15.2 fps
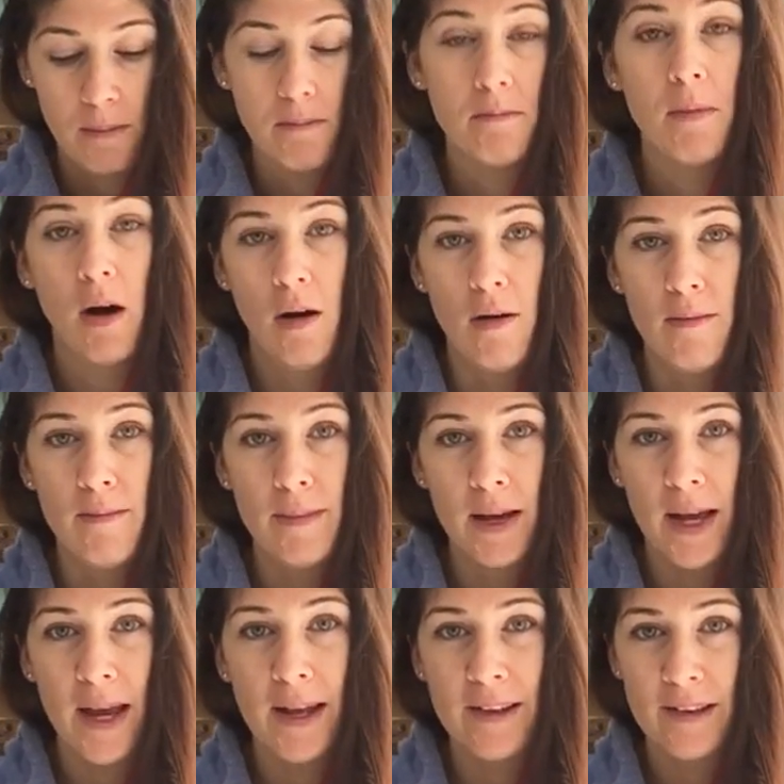mom
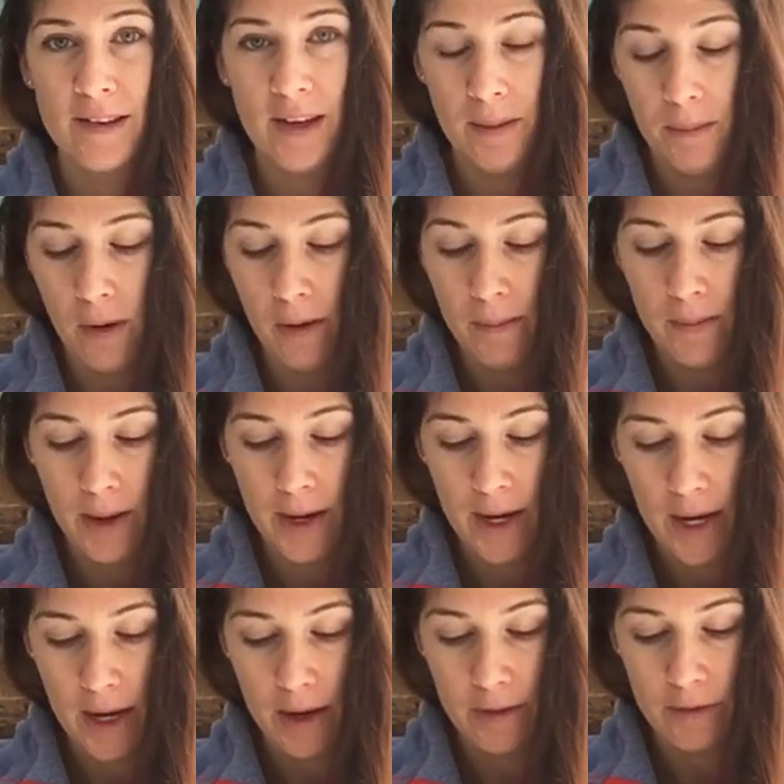and stepmom. I
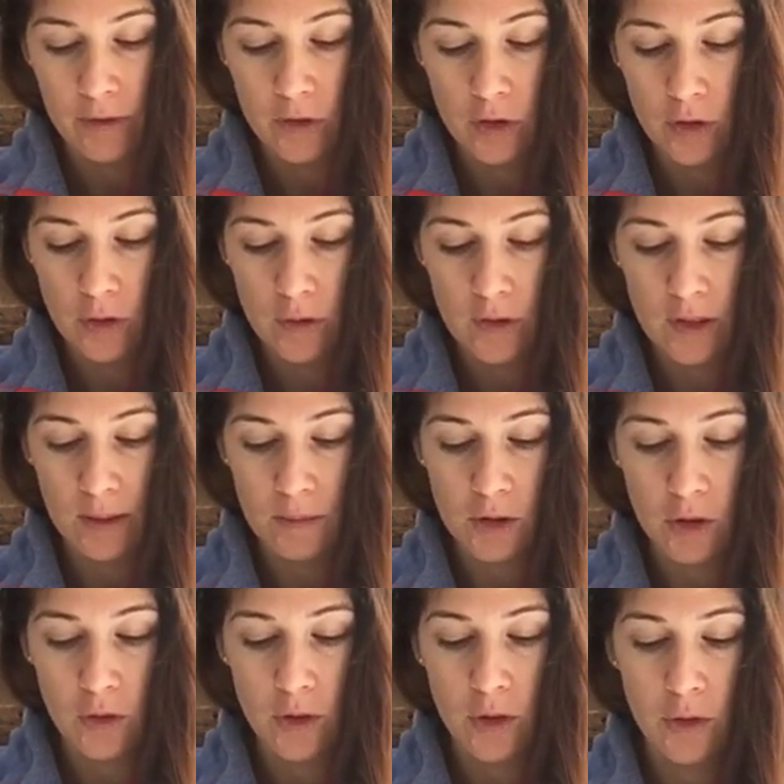have 2
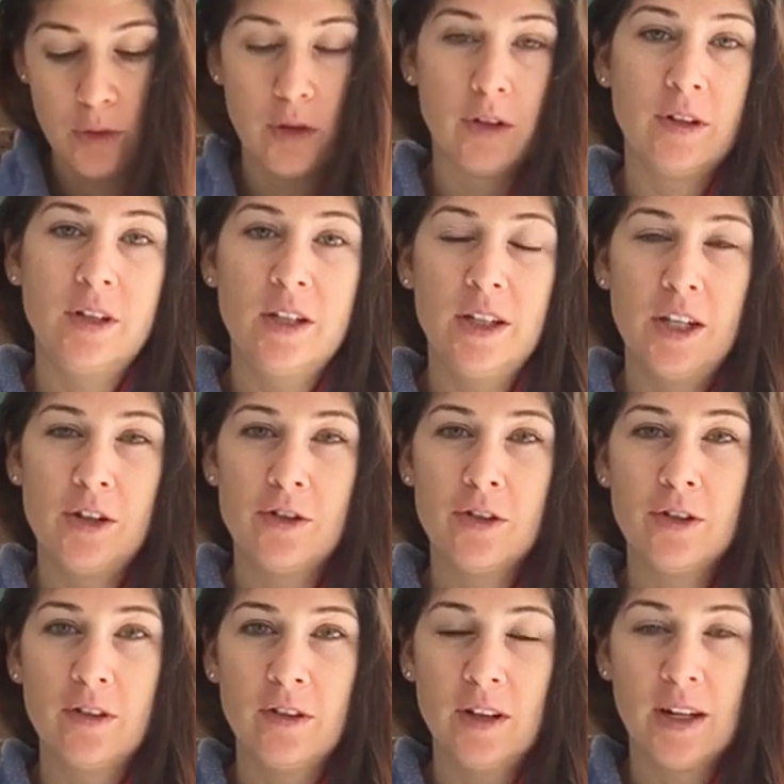stepchildren who are
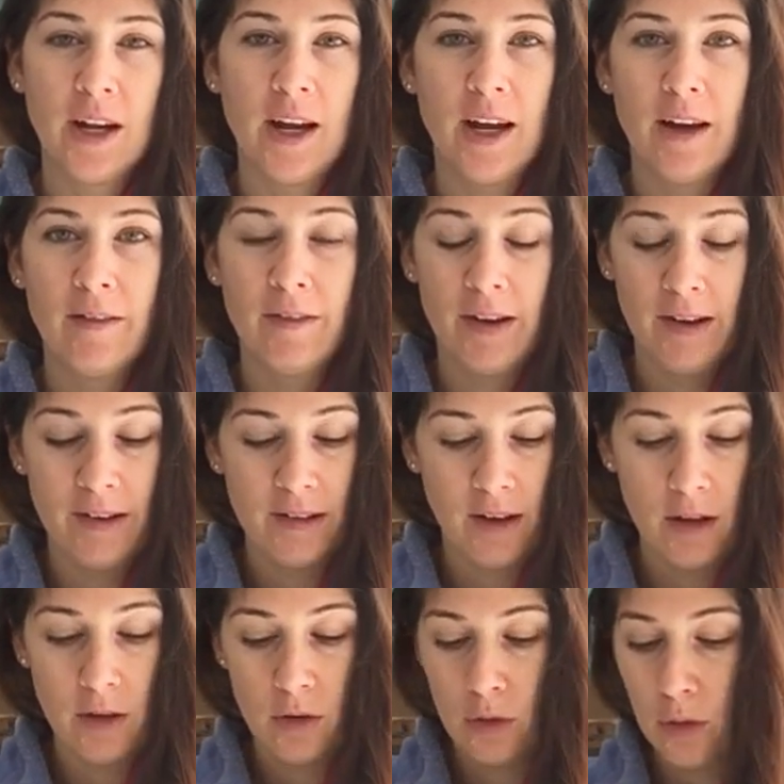teenagers, and I have a
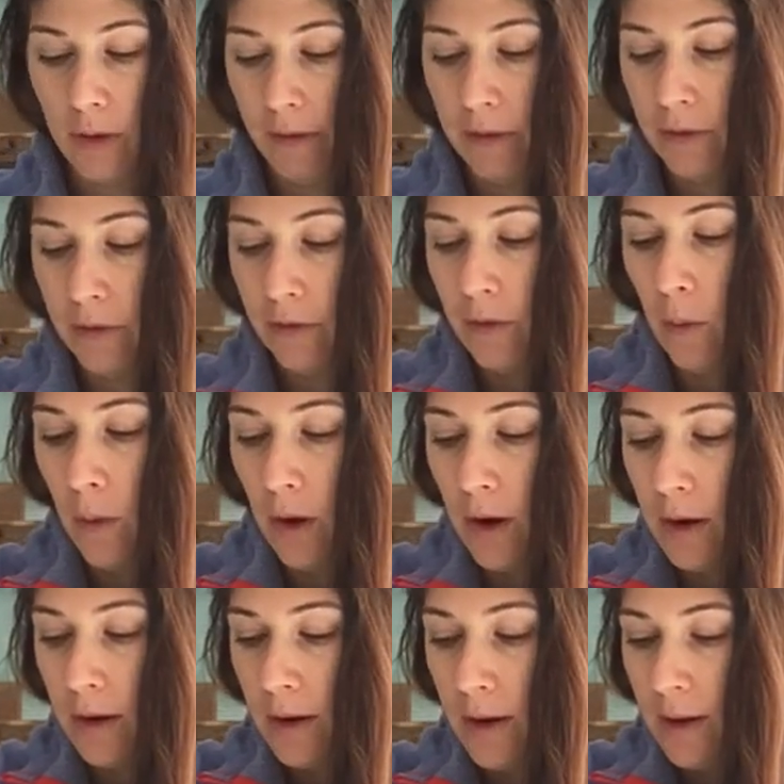son who is
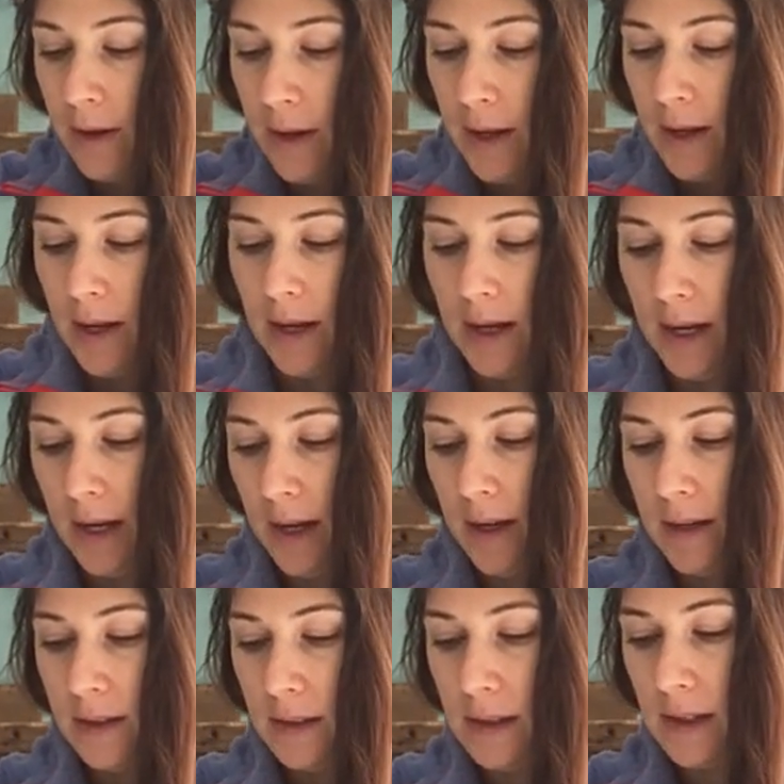4.
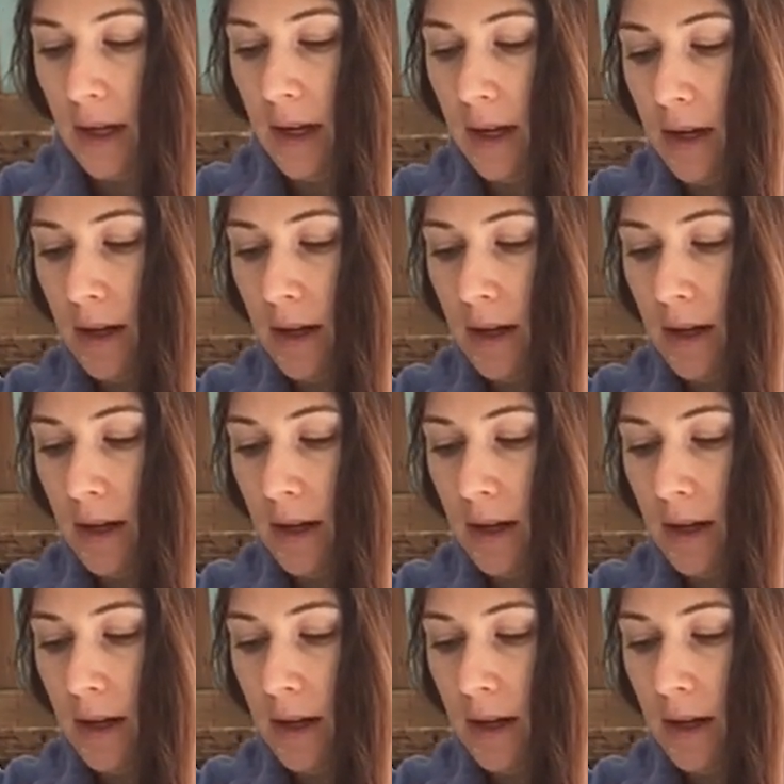And